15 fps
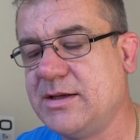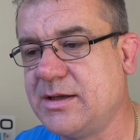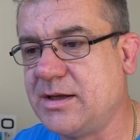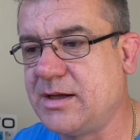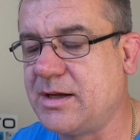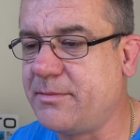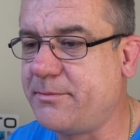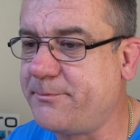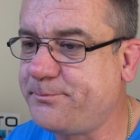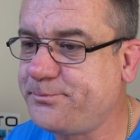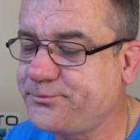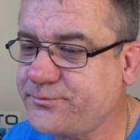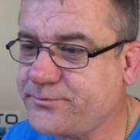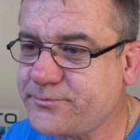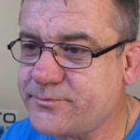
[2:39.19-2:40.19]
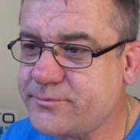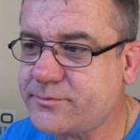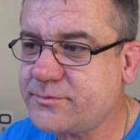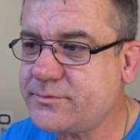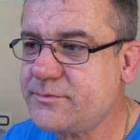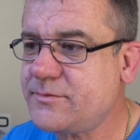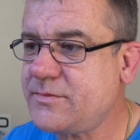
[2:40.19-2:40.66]

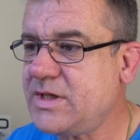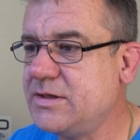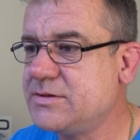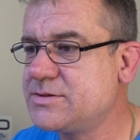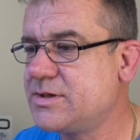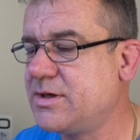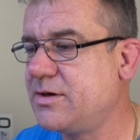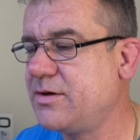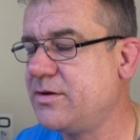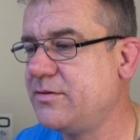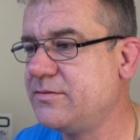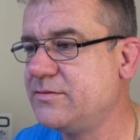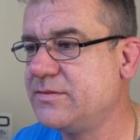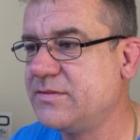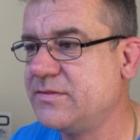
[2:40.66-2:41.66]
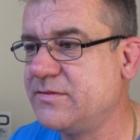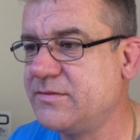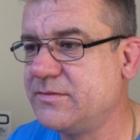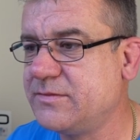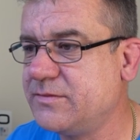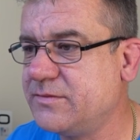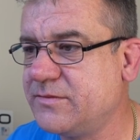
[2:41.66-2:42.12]
So
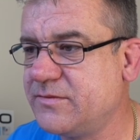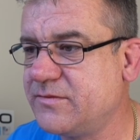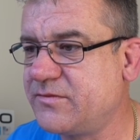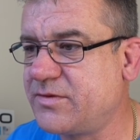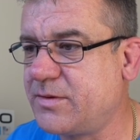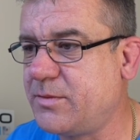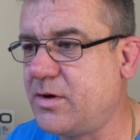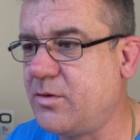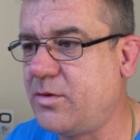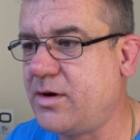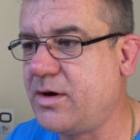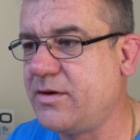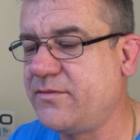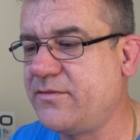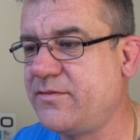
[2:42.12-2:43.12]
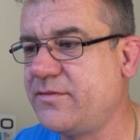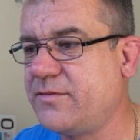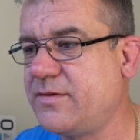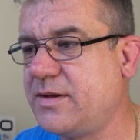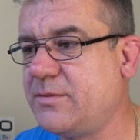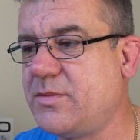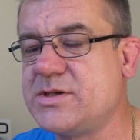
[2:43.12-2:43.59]
from my wife
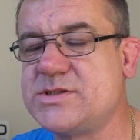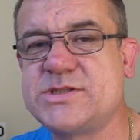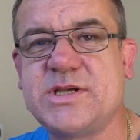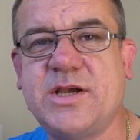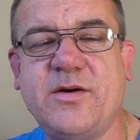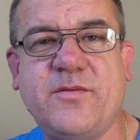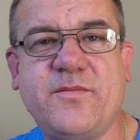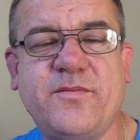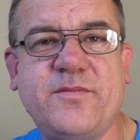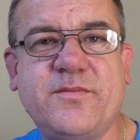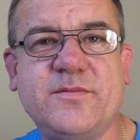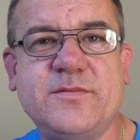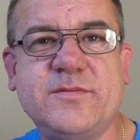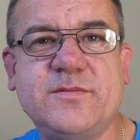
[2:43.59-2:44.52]
and myself,